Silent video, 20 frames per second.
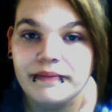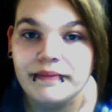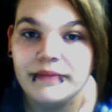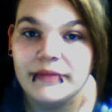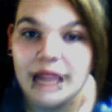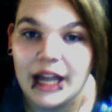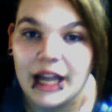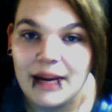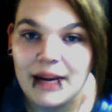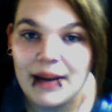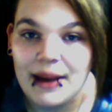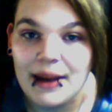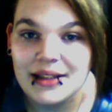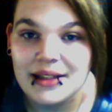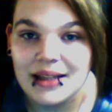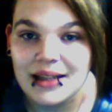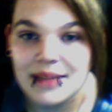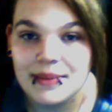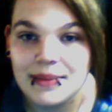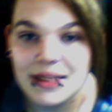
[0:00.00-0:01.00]
That about
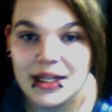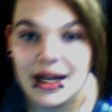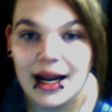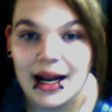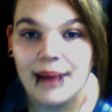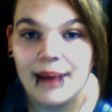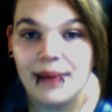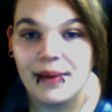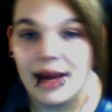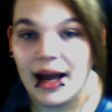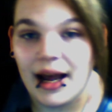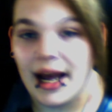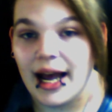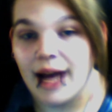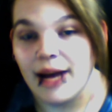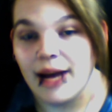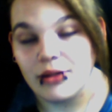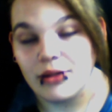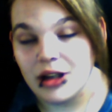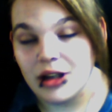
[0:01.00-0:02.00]
sums it up.
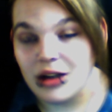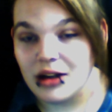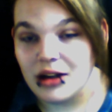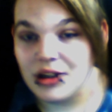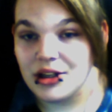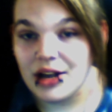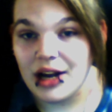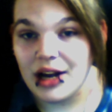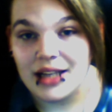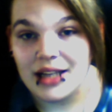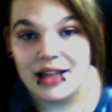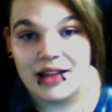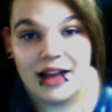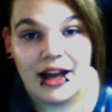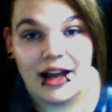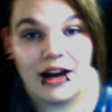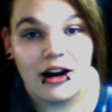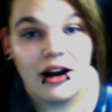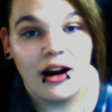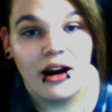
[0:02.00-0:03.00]
I will talk to you guys
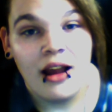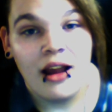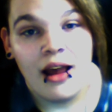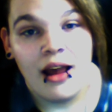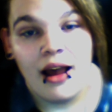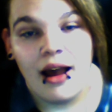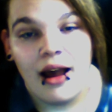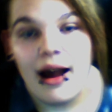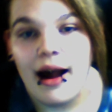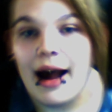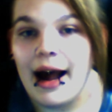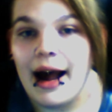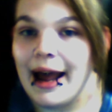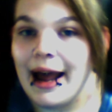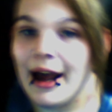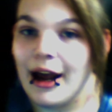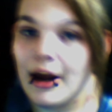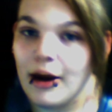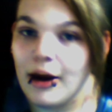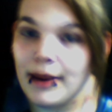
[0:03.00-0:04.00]
later.
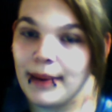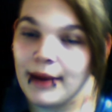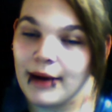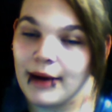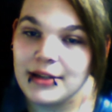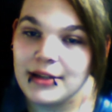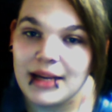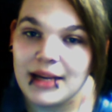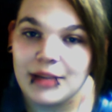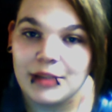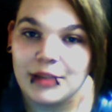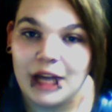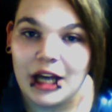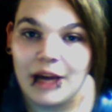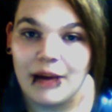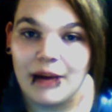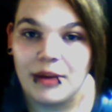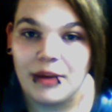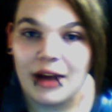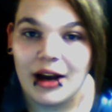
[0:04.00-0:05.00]
I hope I was able to
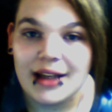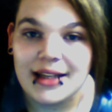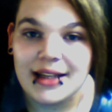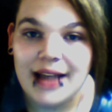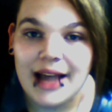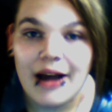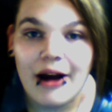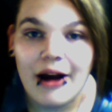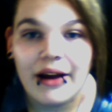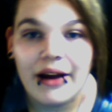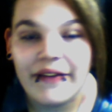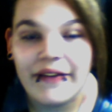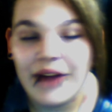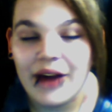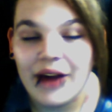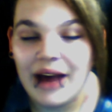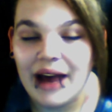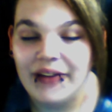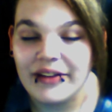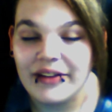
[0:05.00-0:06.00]
help you guys out. If you
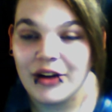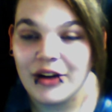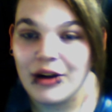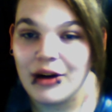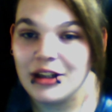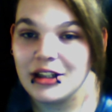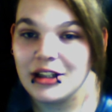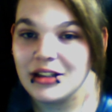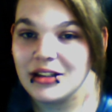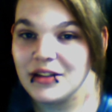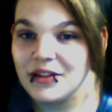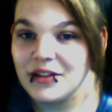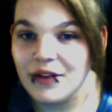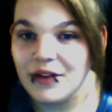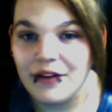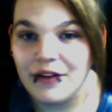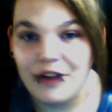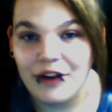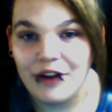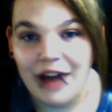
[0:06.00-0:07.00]
have any questions,
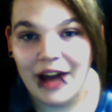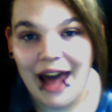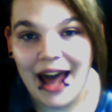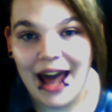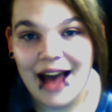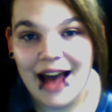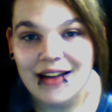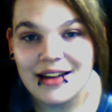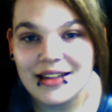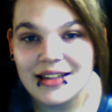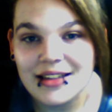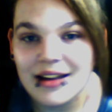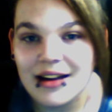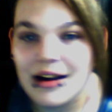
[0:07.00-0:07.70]
feel free to ask.